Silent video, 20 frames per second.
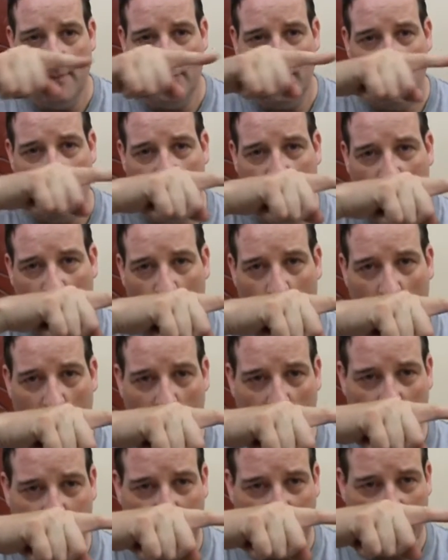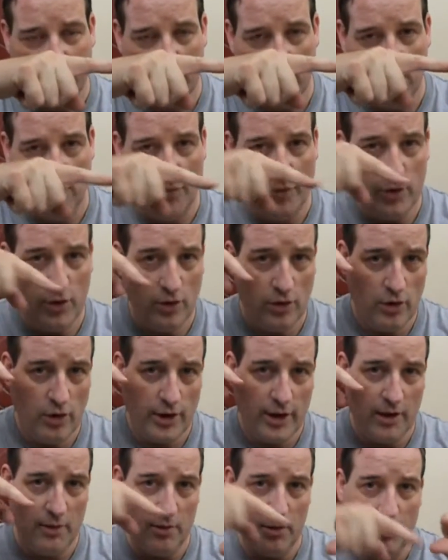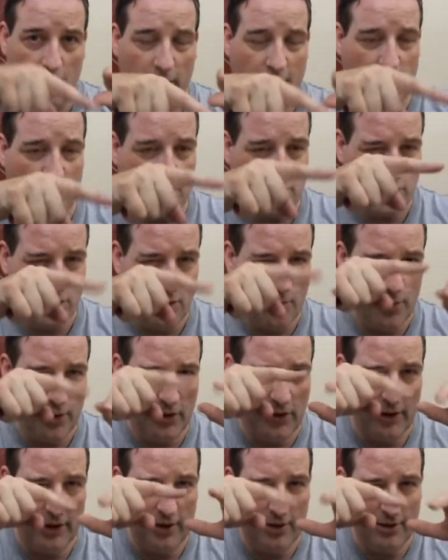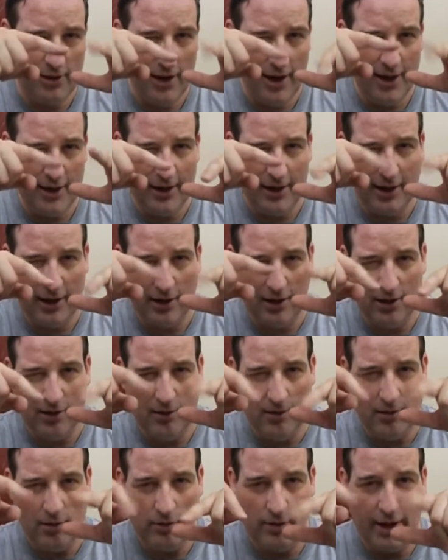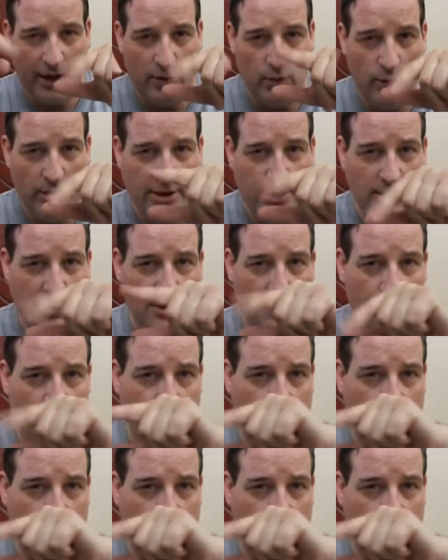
on the wall of that tube, if you can look in with a microscope, you'll see these tiny little like ridges.